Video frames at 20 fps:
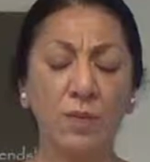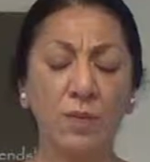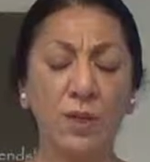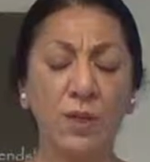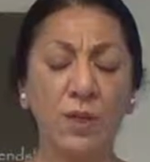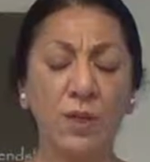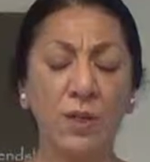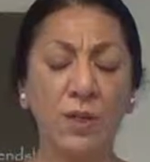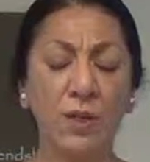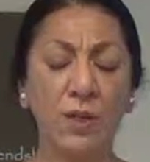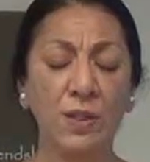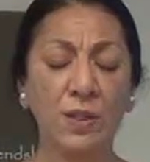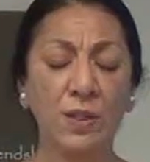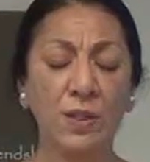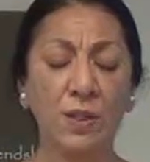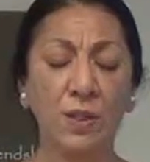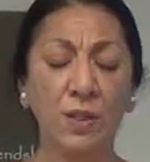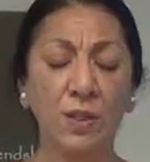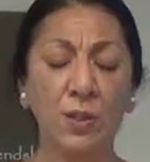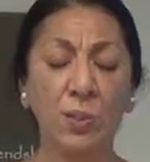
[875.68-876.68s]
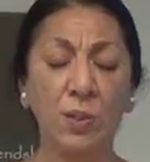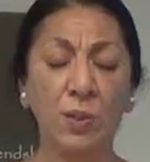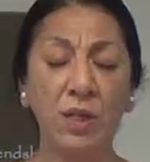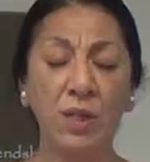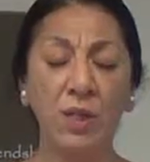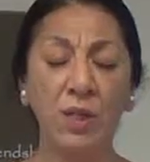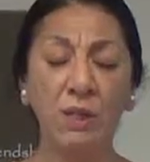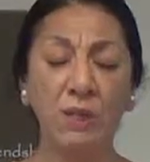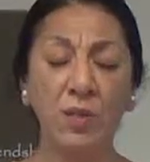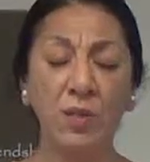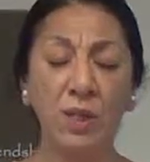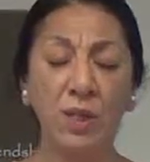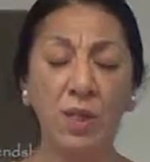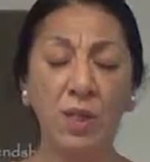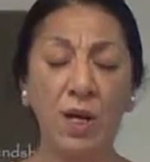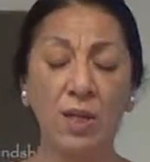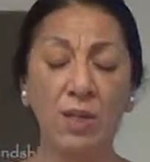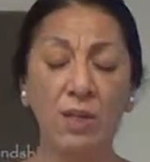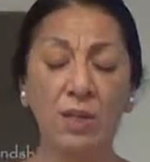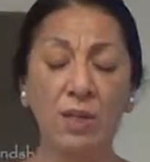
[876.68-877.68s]
It is in this peaceful
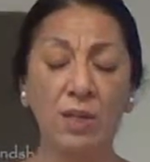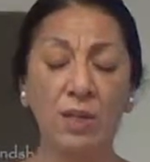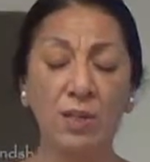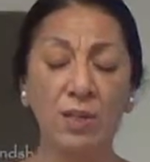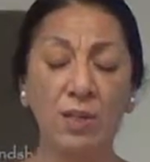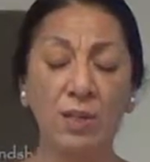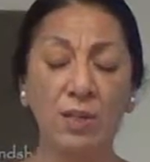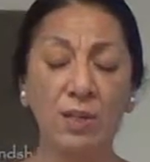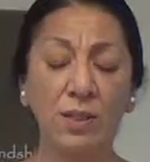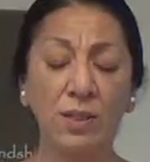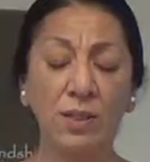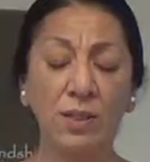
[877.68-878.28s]
consciousness